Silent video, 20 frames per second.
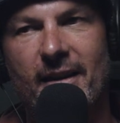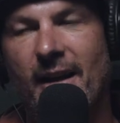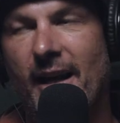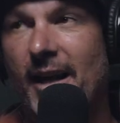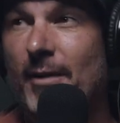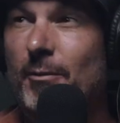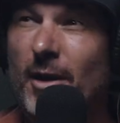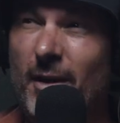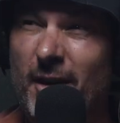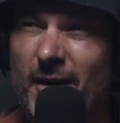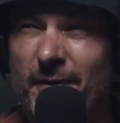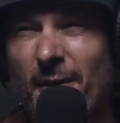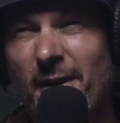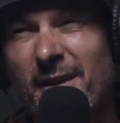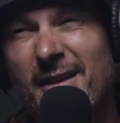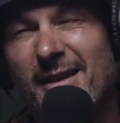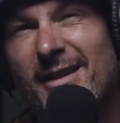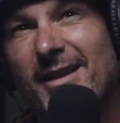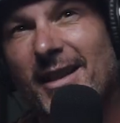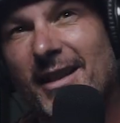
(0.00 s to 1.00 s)
and I
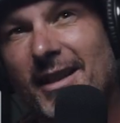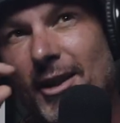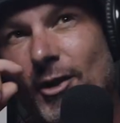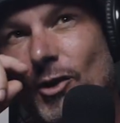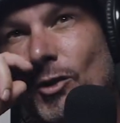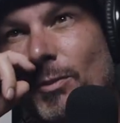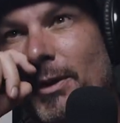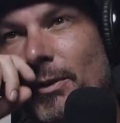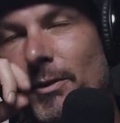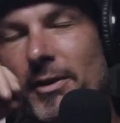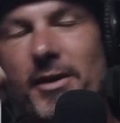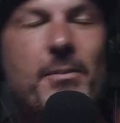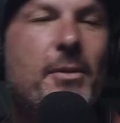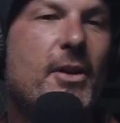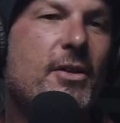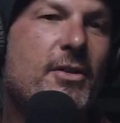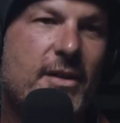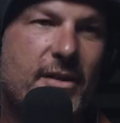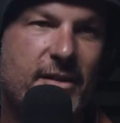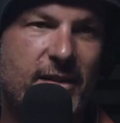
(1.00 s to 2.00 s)
find a little bit with the
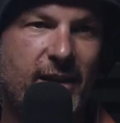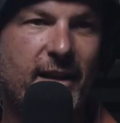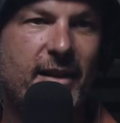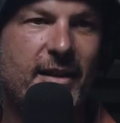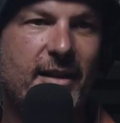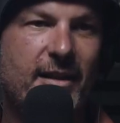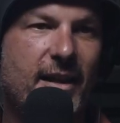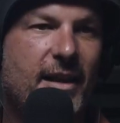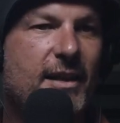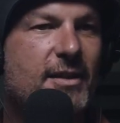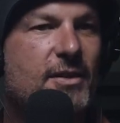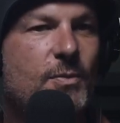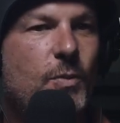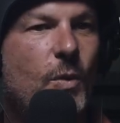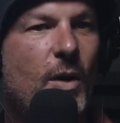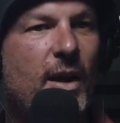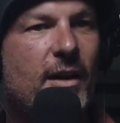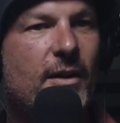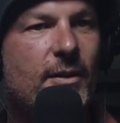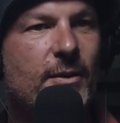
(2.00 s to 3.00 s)
music scene as
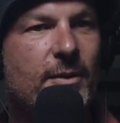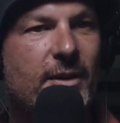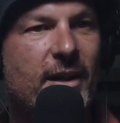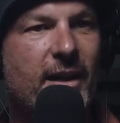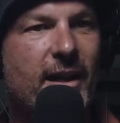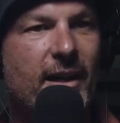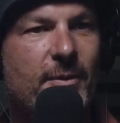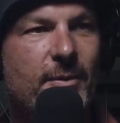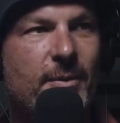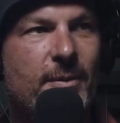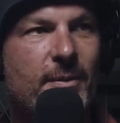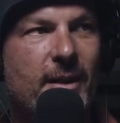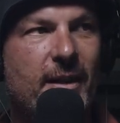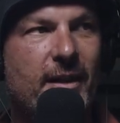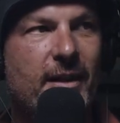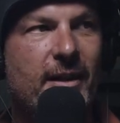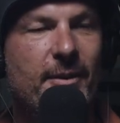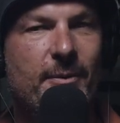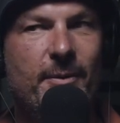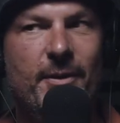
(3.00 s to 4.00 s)
well. You know,
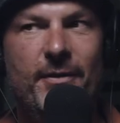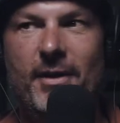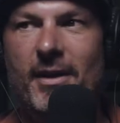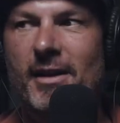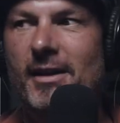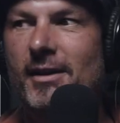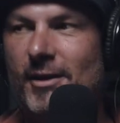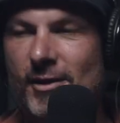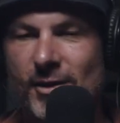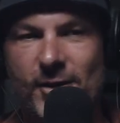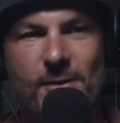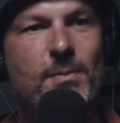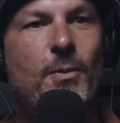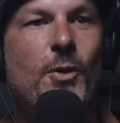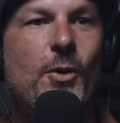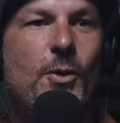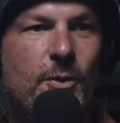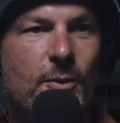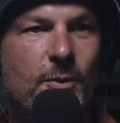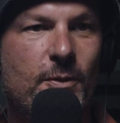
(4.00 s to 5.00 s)
we've only got a
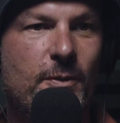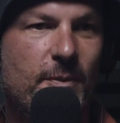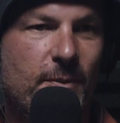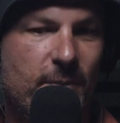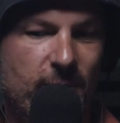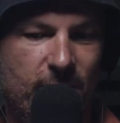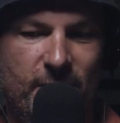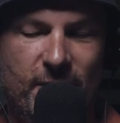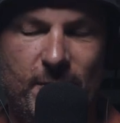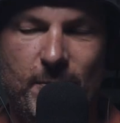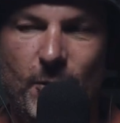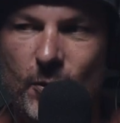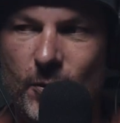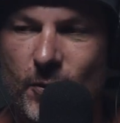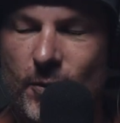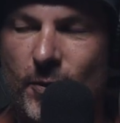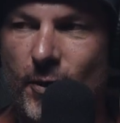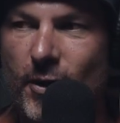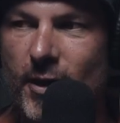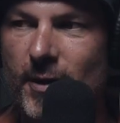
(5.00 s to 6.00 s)
small
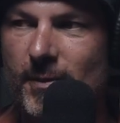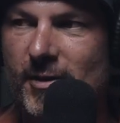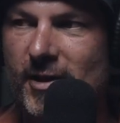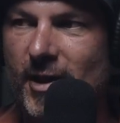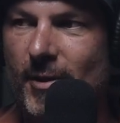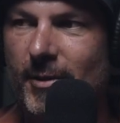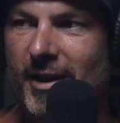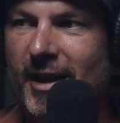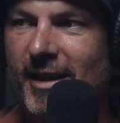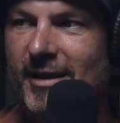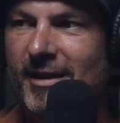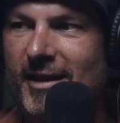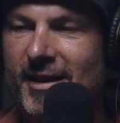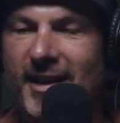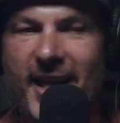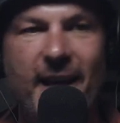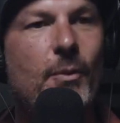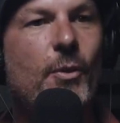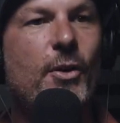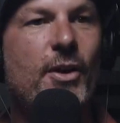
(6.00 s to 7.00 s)
group, so we need to
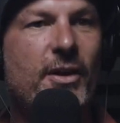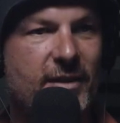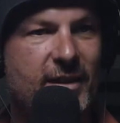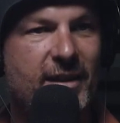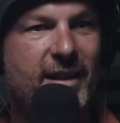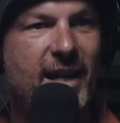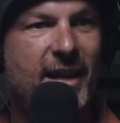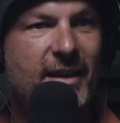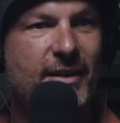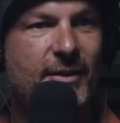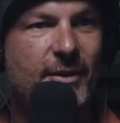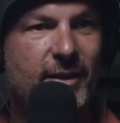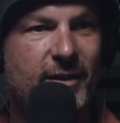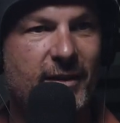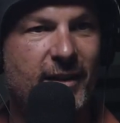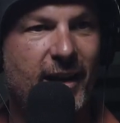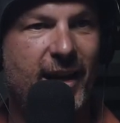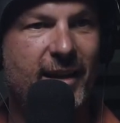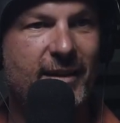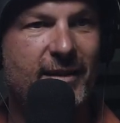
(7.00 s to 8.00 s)
network together
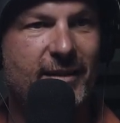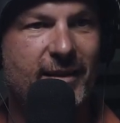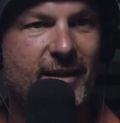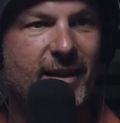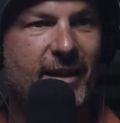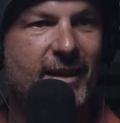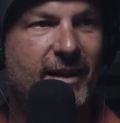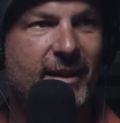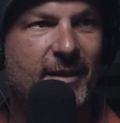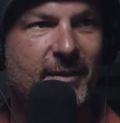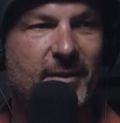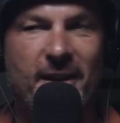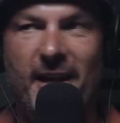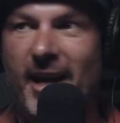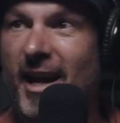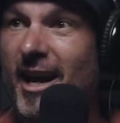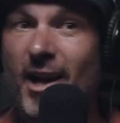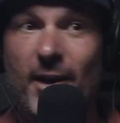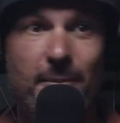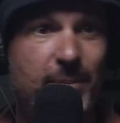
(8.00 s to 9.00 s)
and you know,
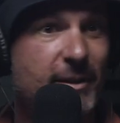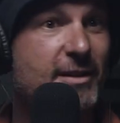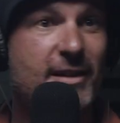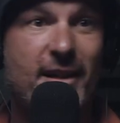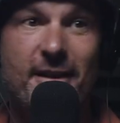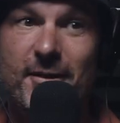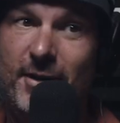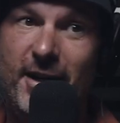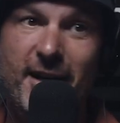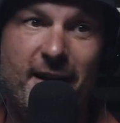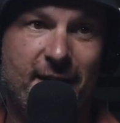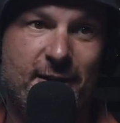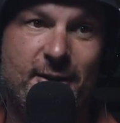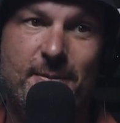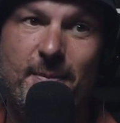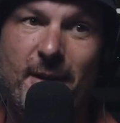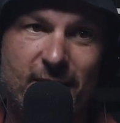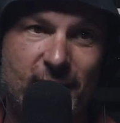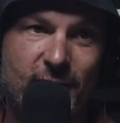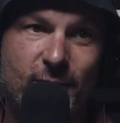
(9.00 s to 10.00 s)
help each other out as
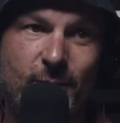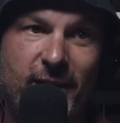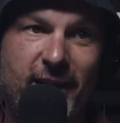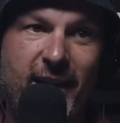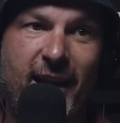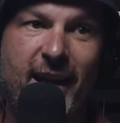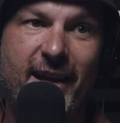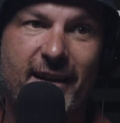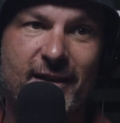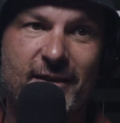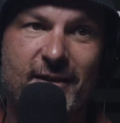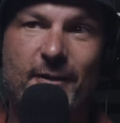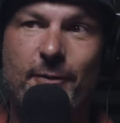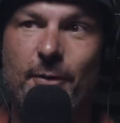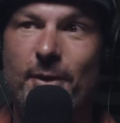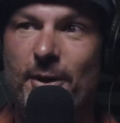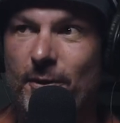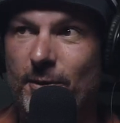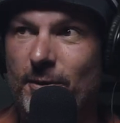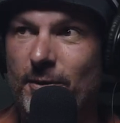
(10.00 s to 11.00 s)
much as we can. Because if
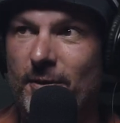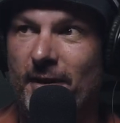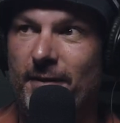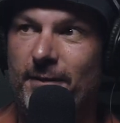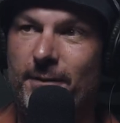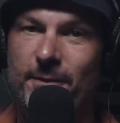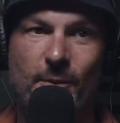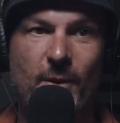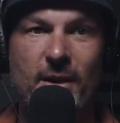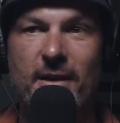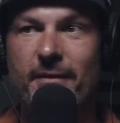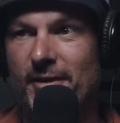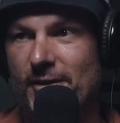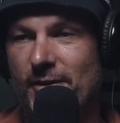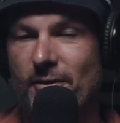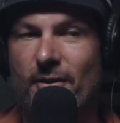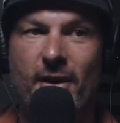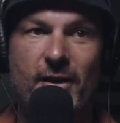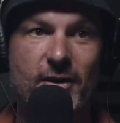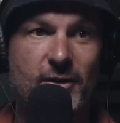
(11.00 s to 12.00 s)
one of us
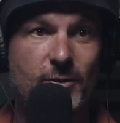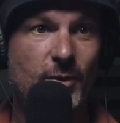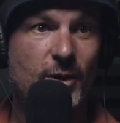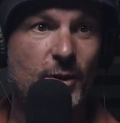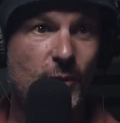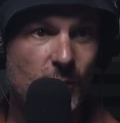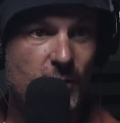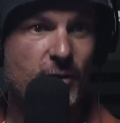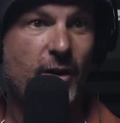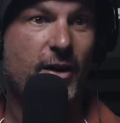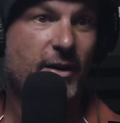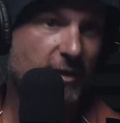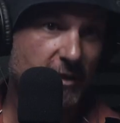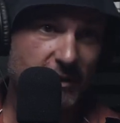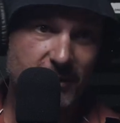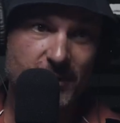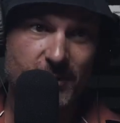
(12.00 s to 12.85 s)
grows and we all grow, it's,